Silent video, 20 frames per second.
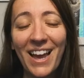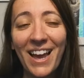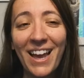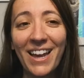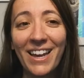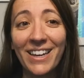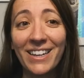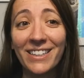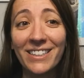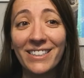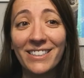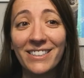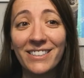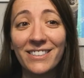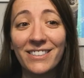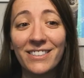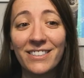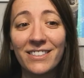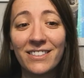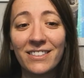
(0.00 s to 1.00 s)

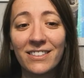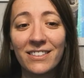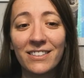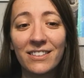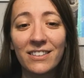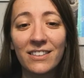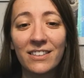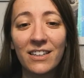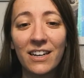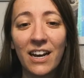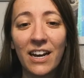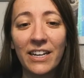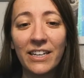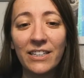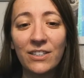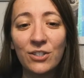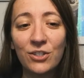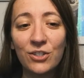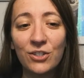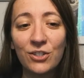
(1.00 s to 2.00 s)
And I
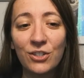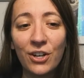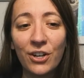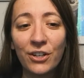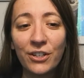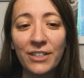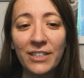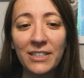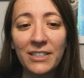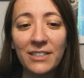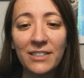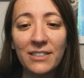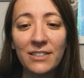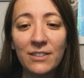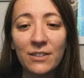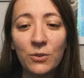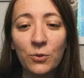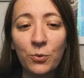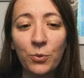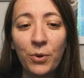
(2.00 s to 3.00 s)
started
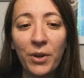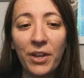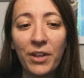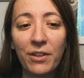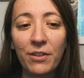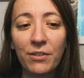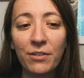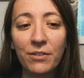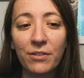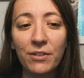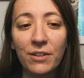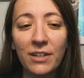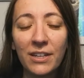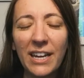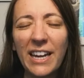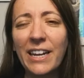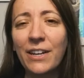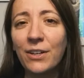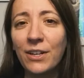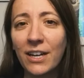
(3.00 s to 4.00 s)
with,
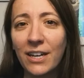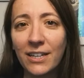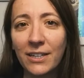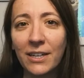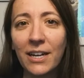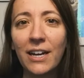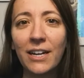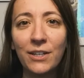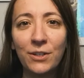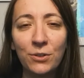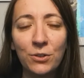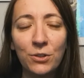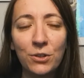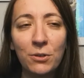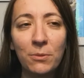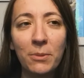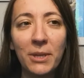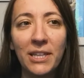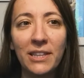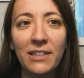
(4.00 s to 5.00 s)
I used to
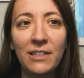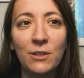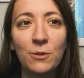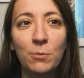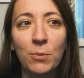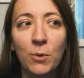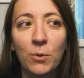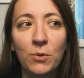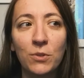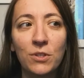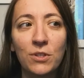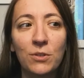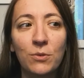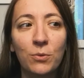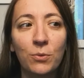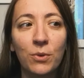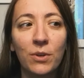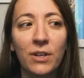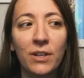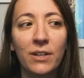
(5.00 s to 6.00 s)
make these posts
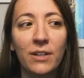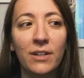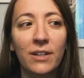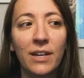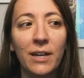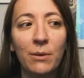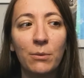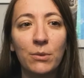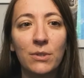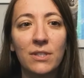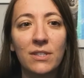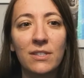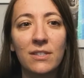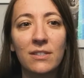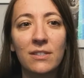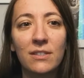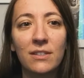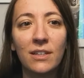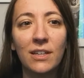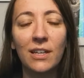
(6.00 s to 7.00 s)
where it
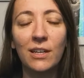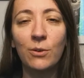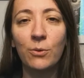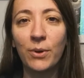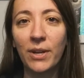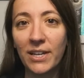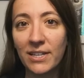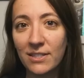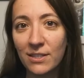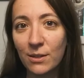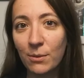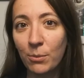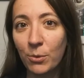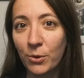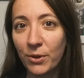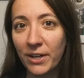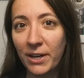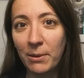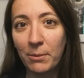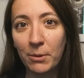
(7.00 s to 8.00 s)
was, guess the
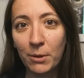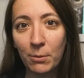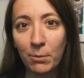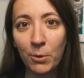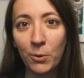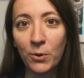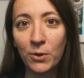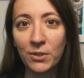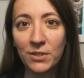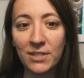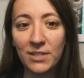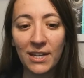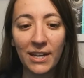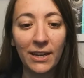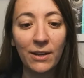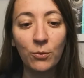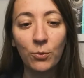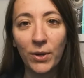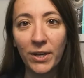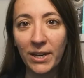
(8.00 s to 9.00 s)
board game components, like
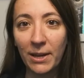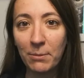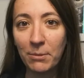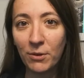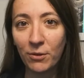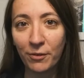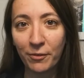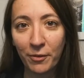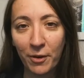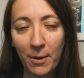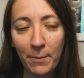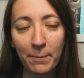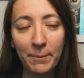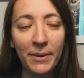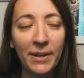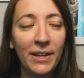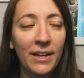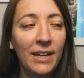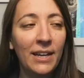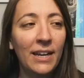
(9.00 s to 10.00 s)
what game they're from.
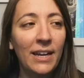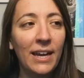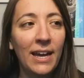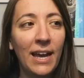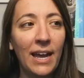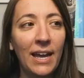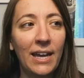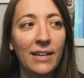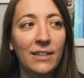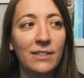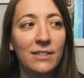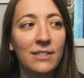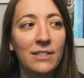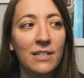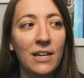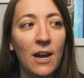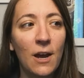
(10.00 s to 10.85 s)
And